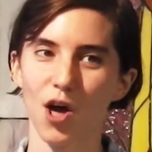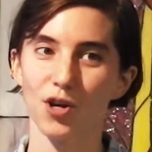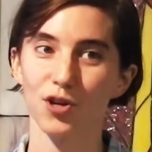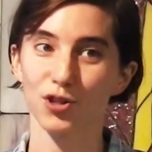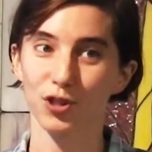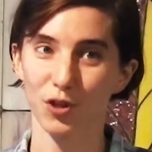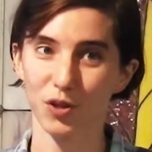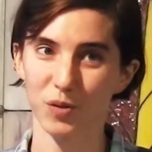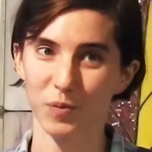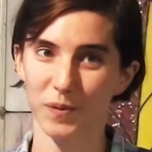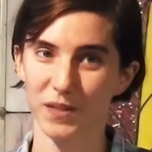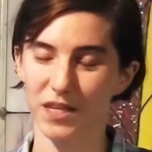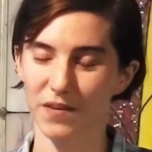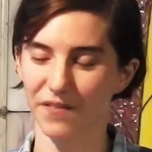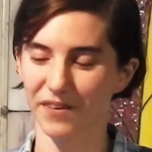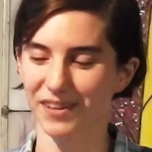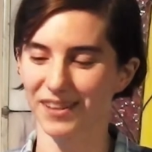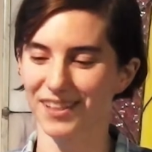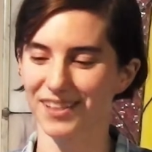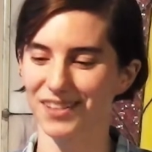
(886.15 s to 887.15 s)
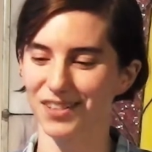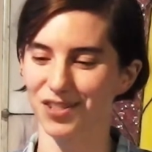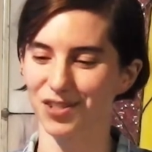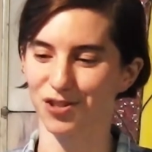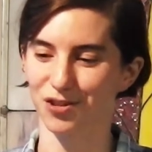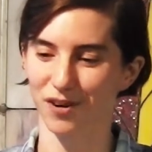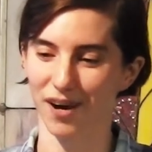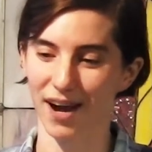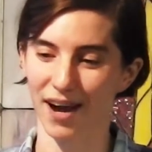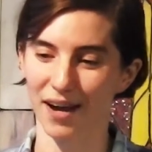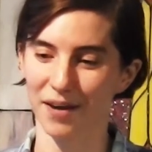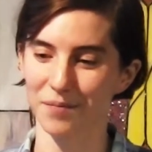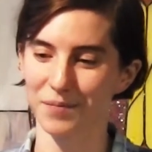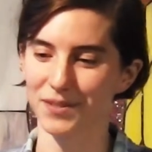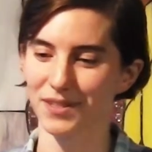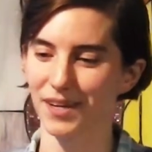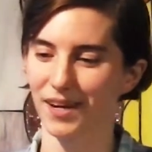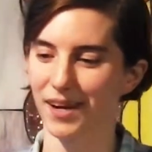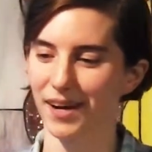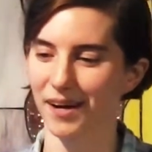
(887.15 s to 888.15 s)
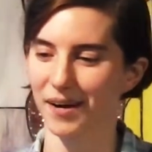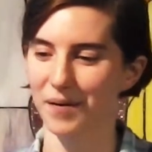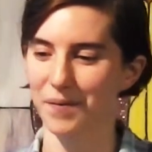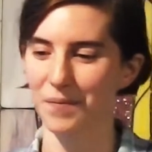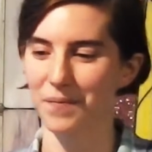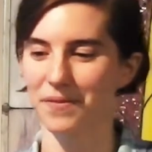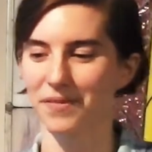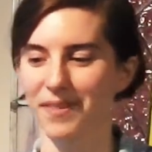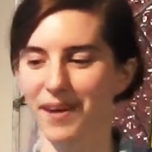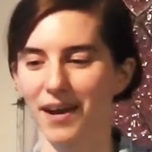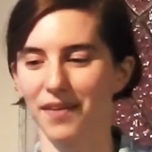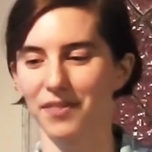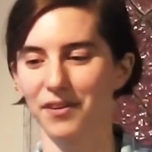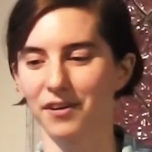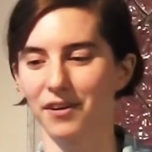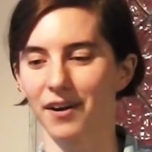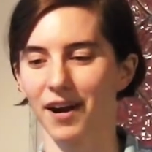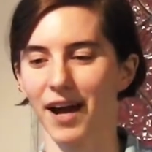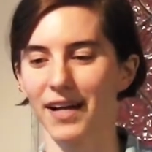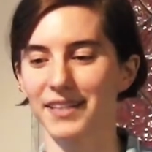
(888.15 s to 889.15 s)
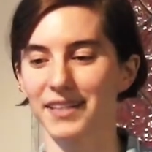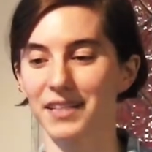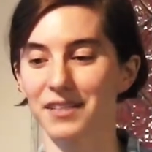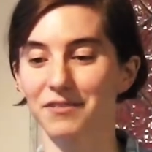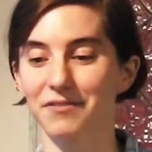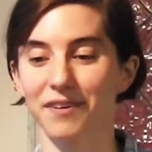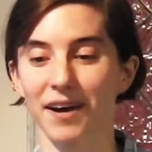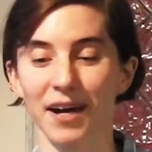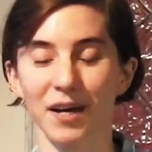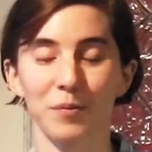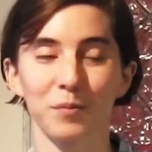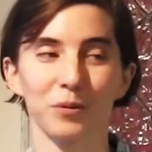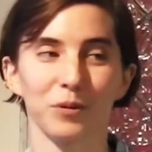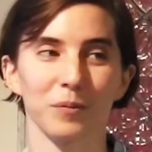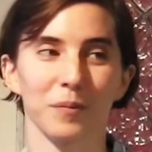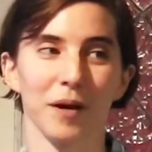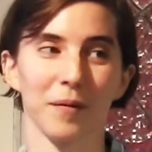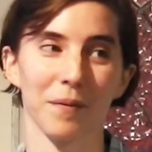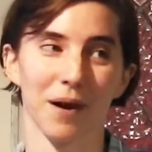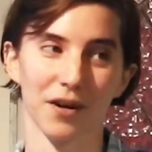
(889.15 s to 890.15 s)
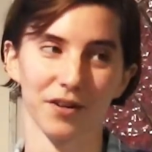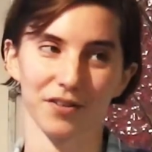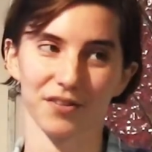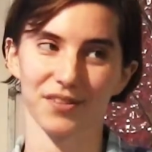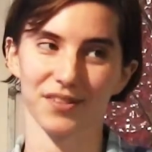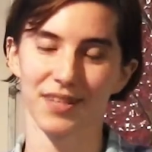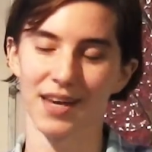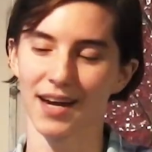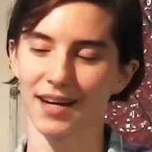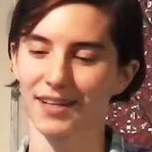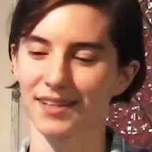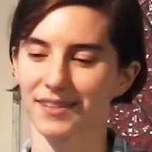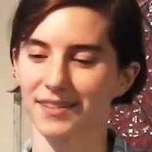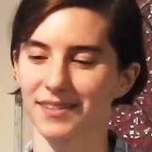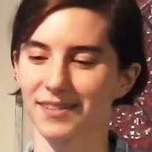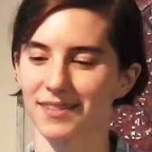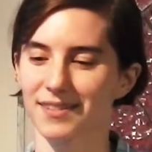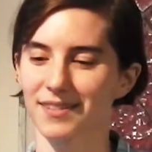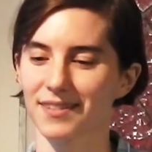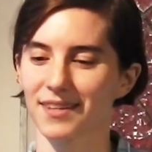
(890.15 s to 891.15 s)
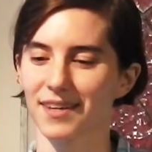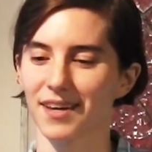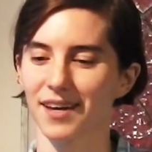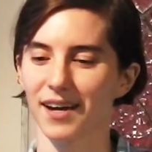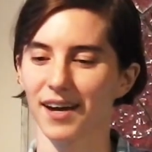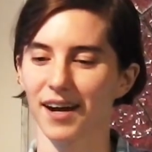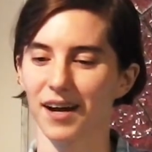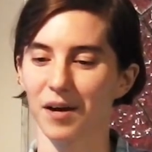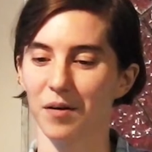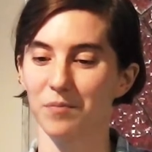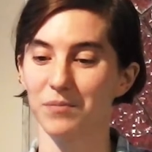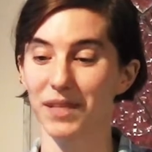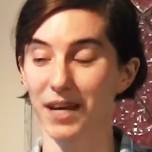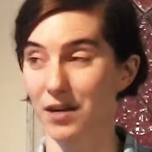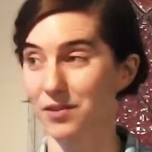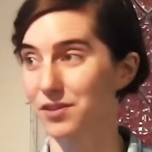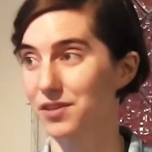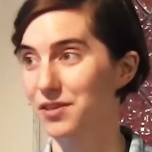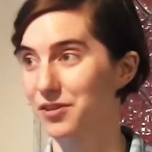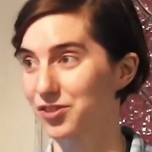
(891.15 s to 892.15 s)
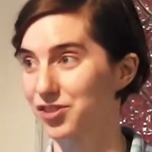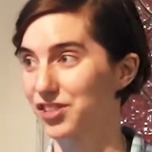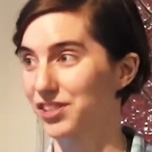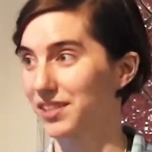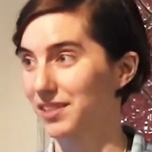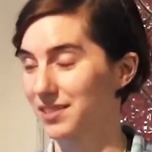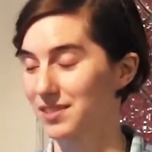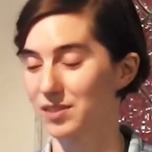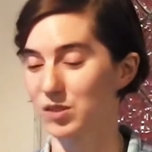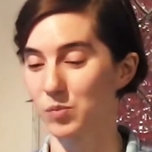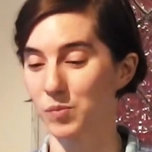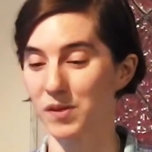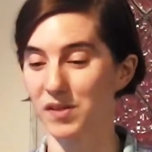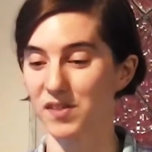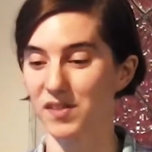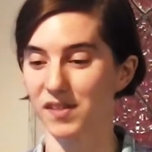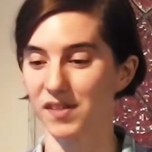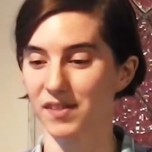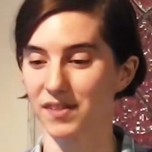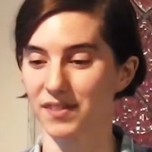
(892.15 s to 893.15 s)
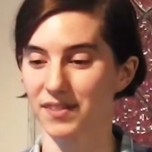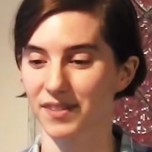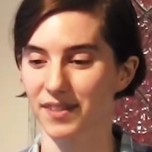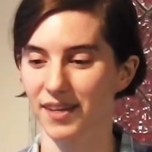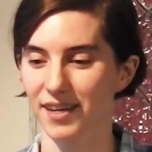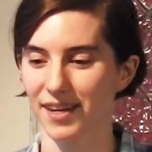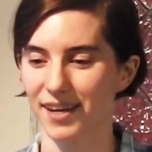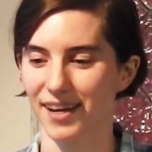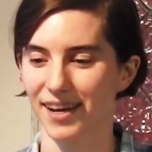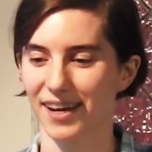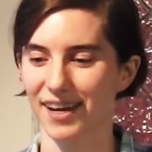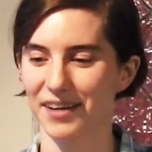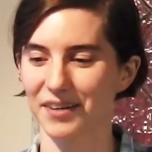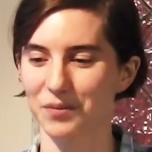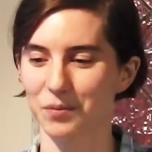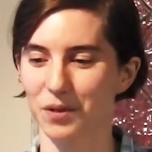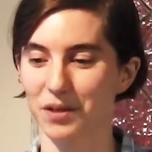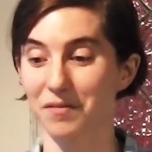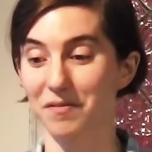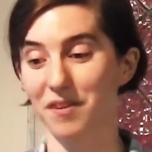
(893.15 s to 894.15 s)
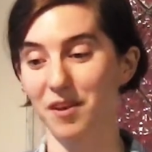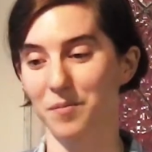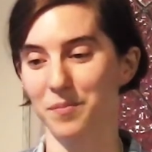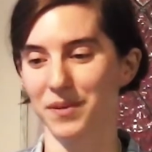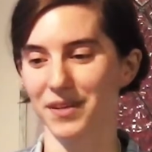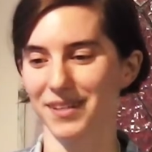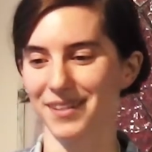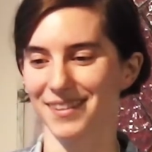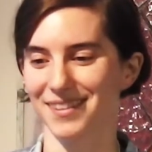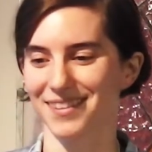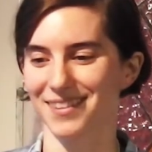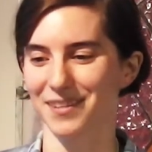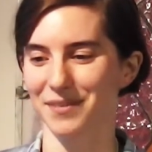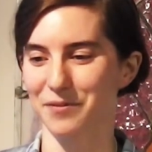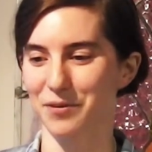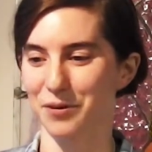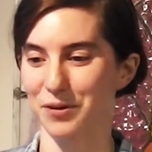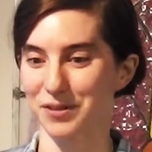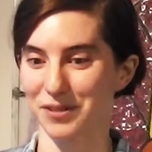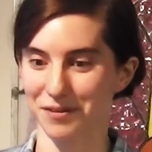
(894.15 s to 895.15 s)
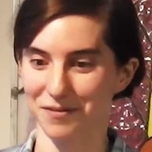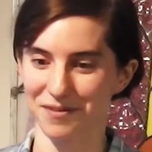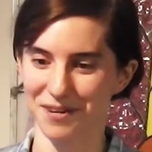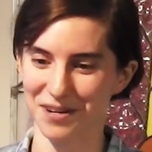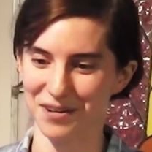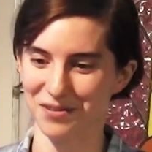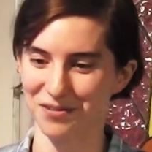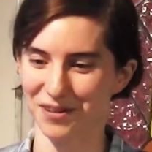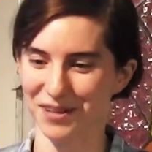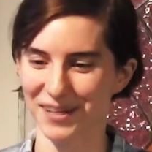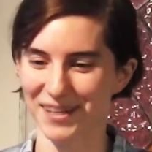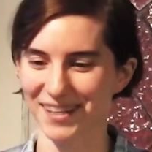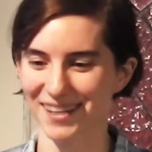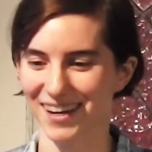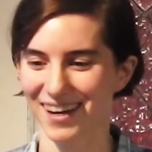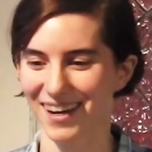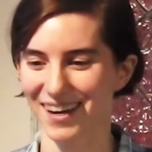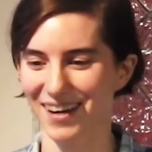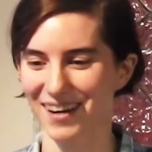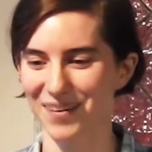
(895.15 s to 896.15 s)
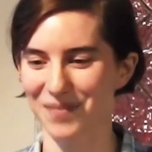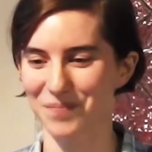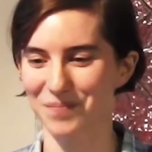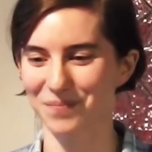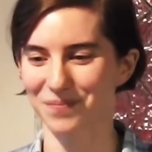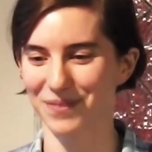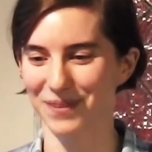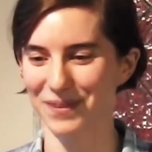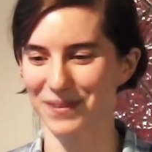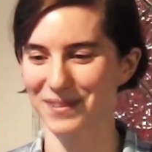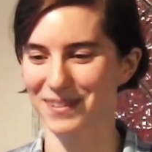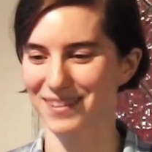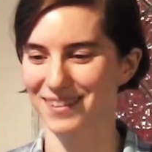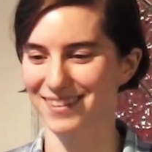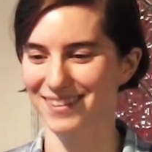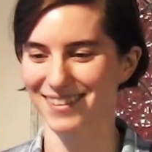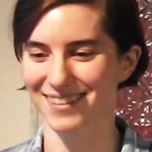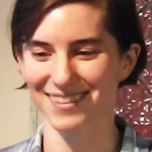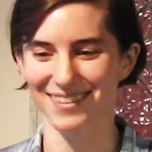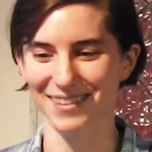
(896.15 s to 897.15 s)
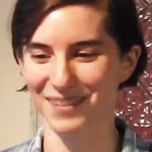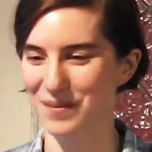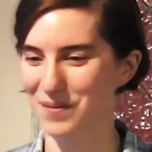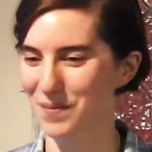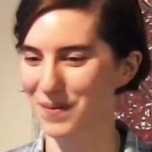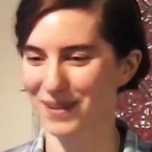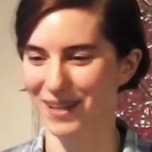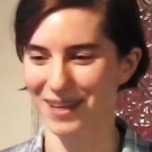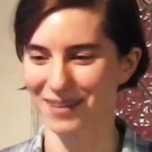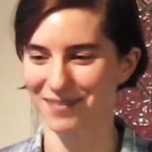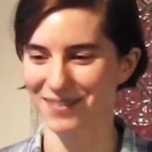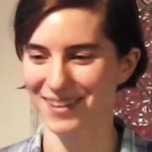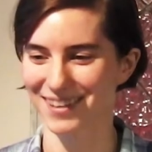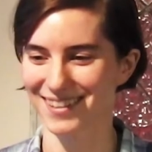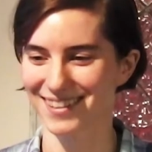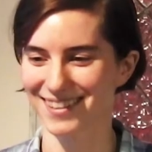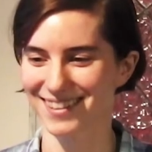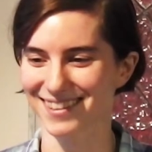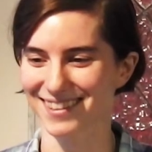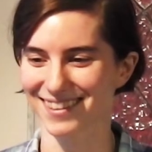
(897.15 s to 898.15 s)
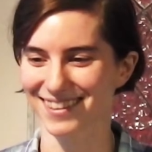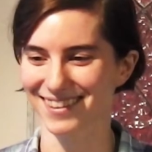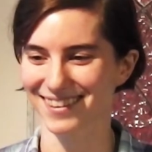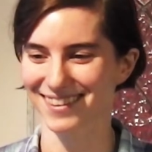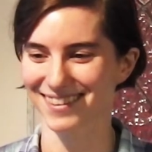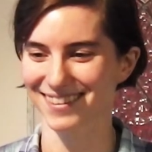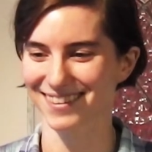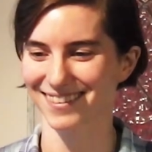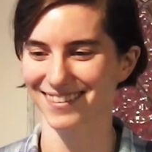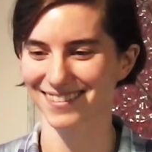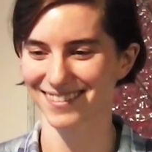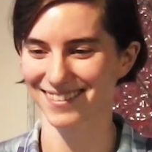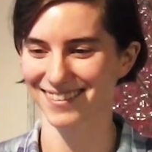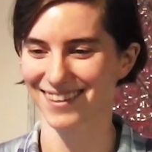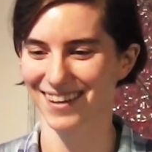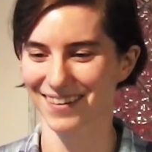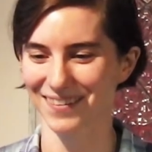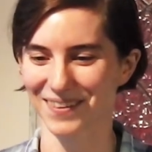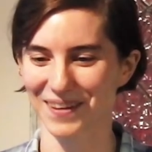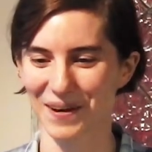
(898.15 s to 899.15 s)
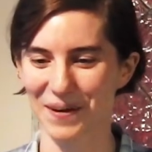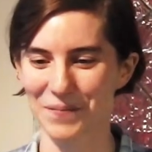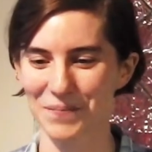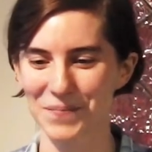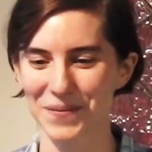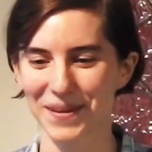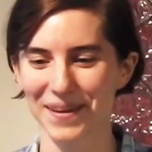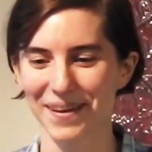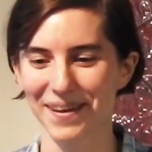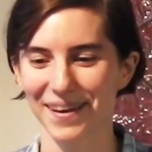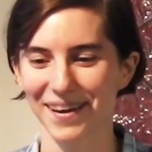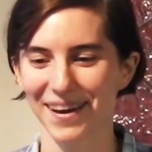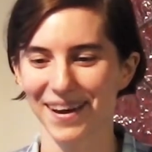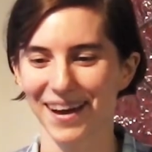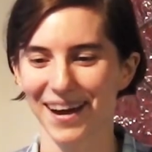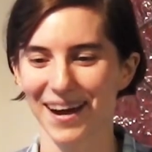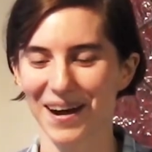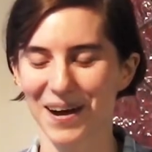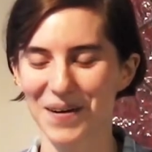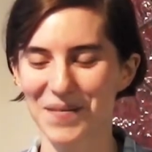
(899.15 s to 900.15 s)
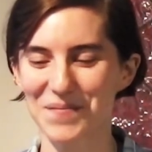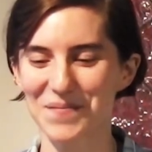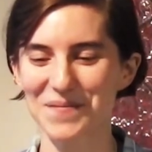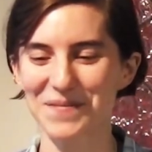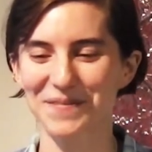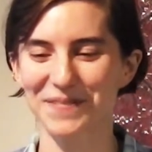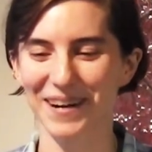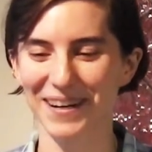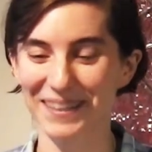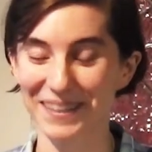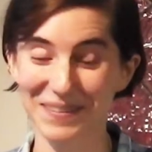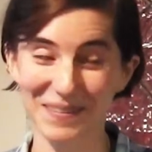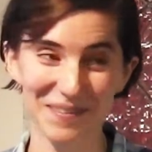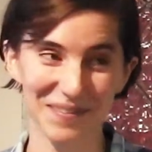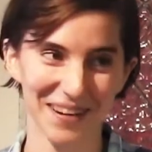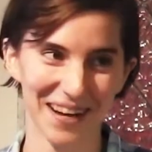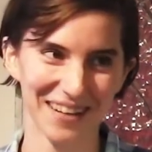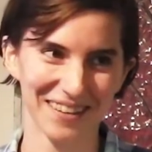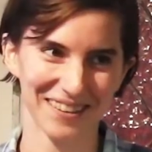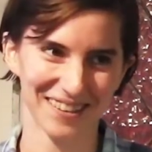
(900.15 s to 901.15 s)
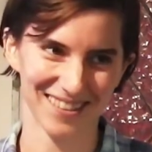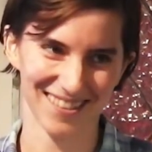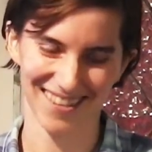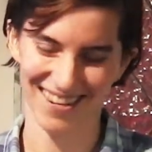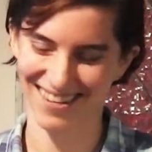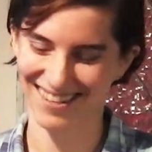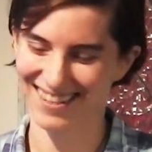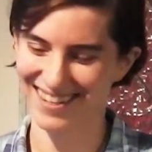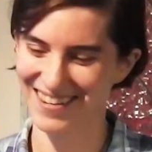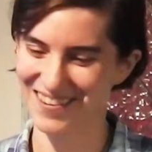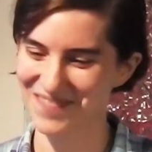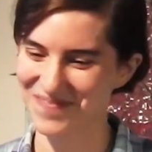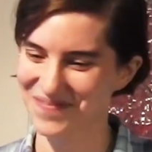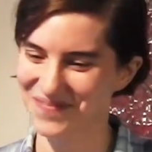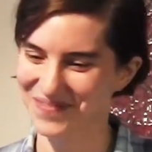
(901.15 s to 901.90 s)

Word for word: so specifically described um, that they're identifiable by modern science um, down to their genus and species. And one of them is, of course, a fig tree. Um, there's still a lot of figs out there. Um, finally, we've got Christianity.